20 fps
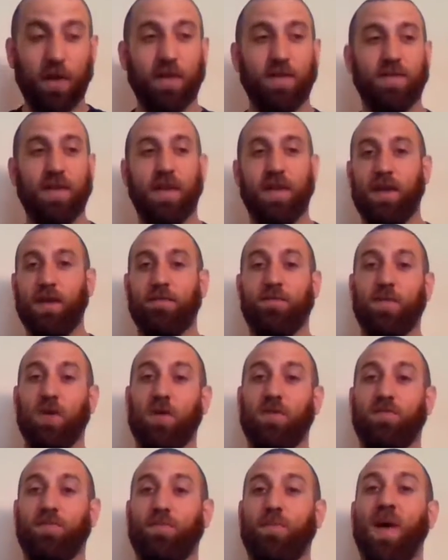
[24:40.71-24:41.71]
taking
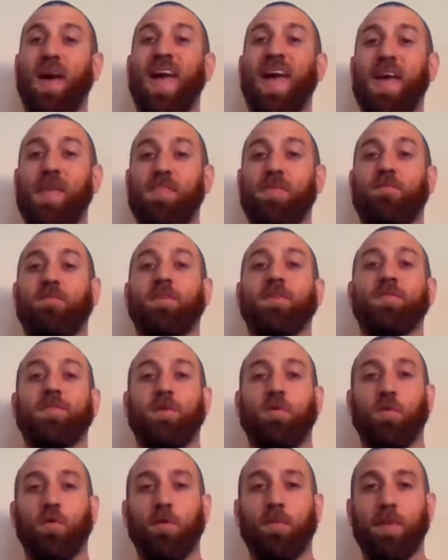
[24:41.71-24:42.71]
Evolve and the
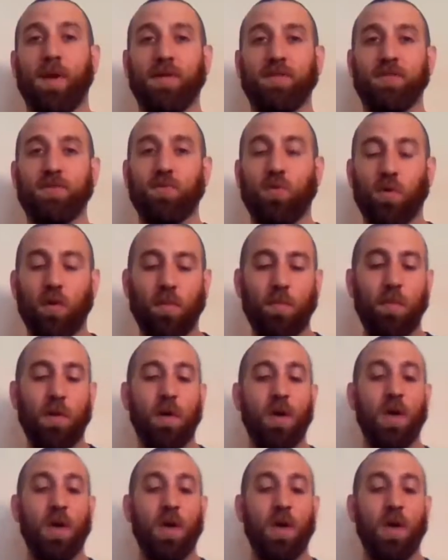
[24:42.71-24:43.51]
wrestling world by storm.